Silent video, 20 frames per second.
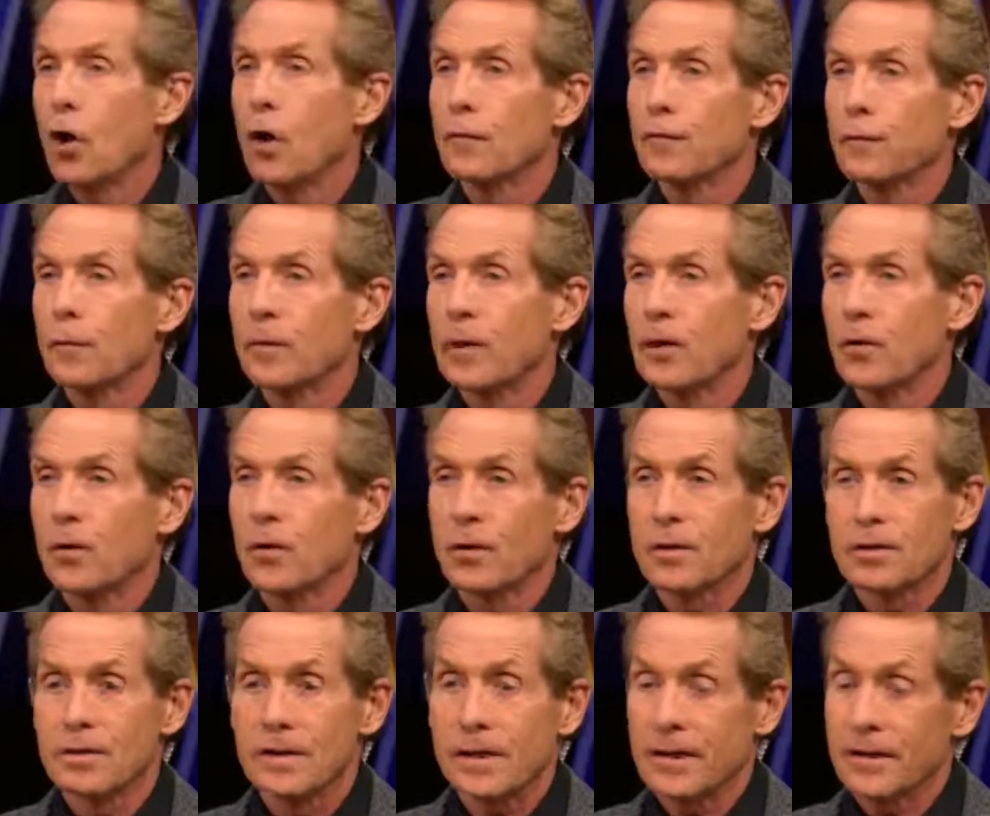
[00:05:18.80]
from here on,
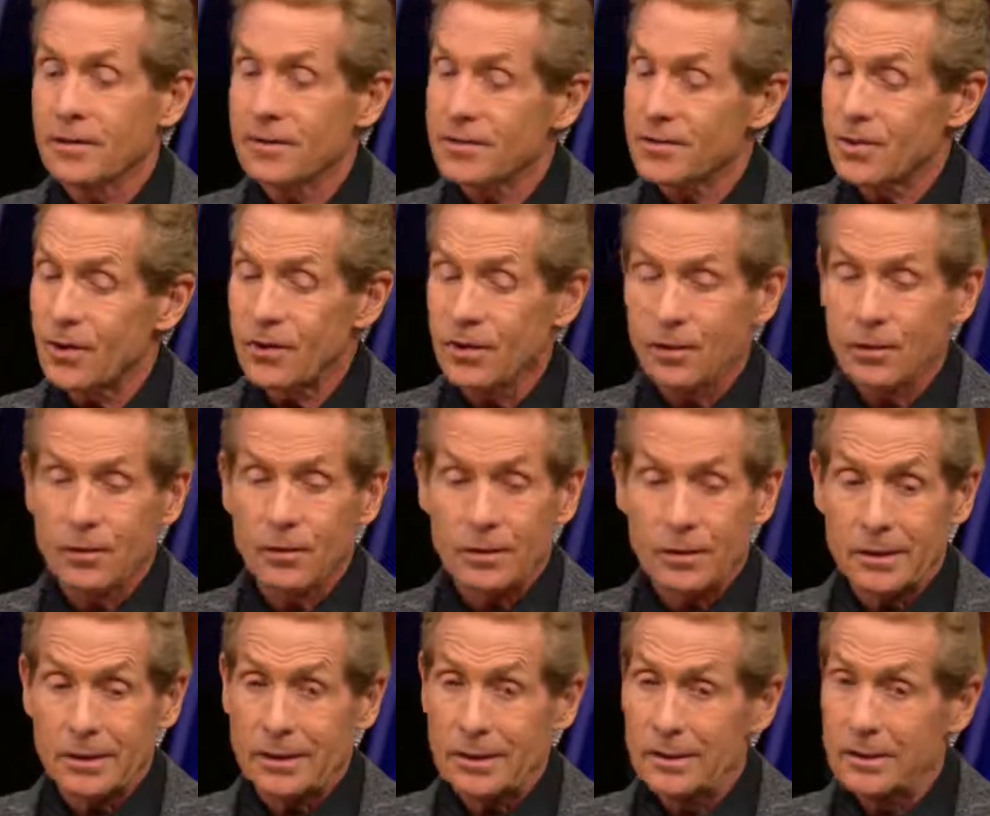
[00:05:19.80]
because Aaron's starting to look
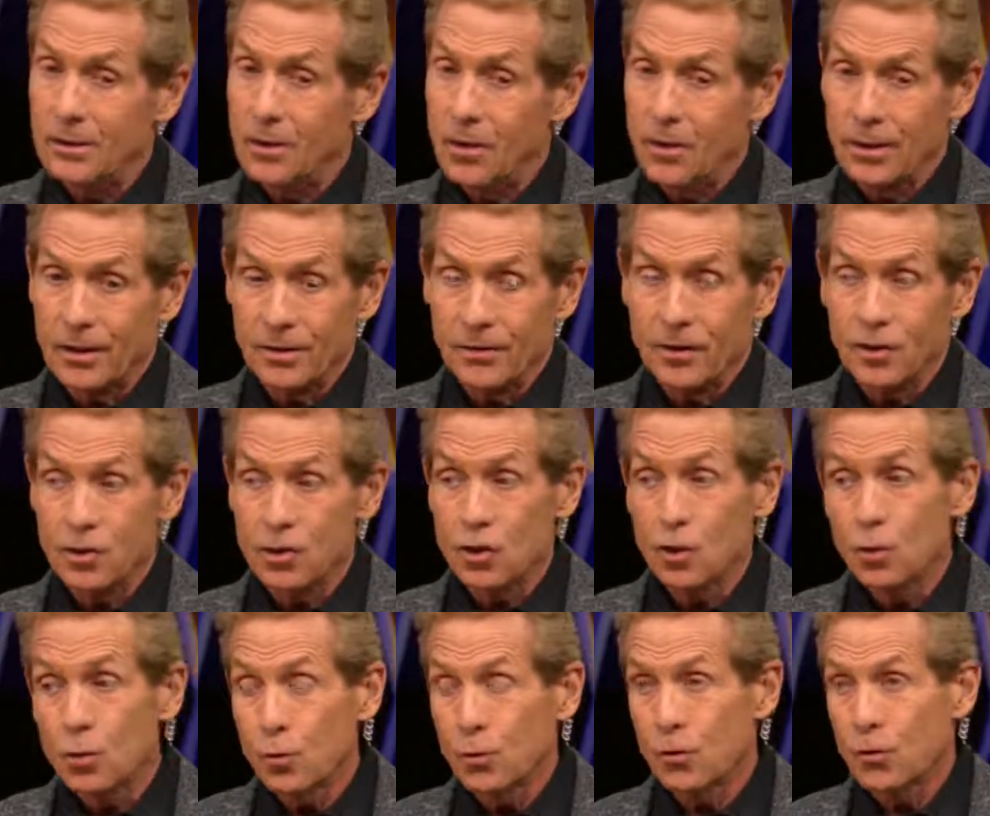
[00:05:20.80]
a little long in the
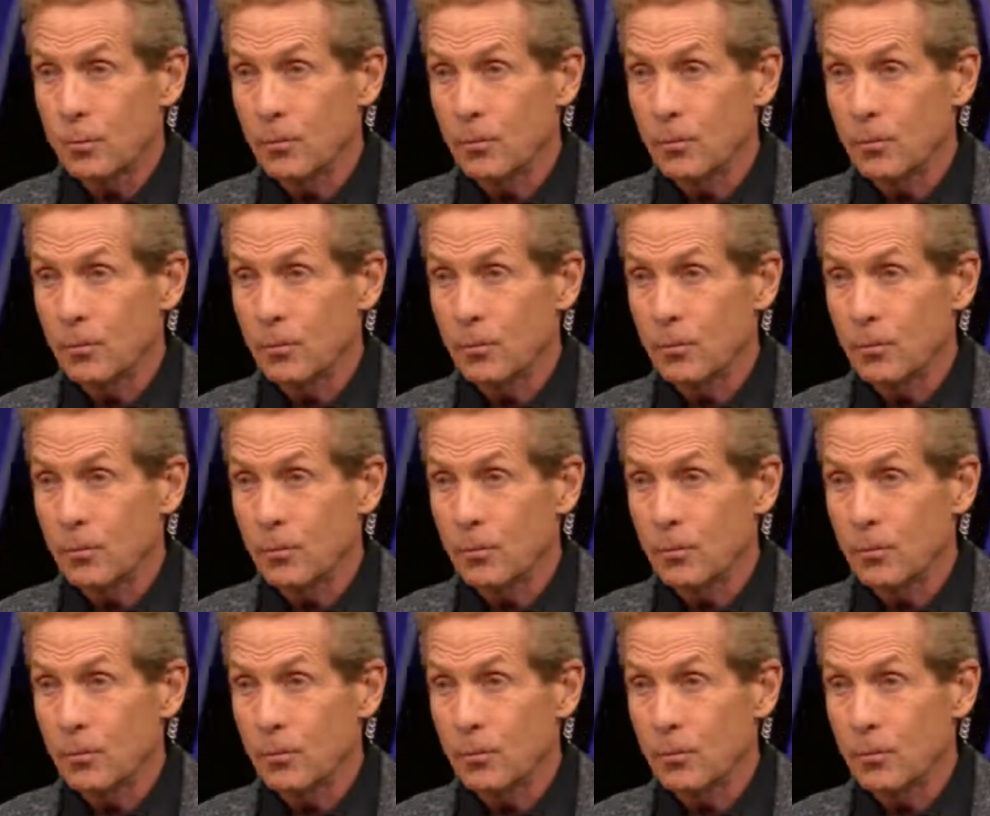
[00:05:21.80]
tooth to me.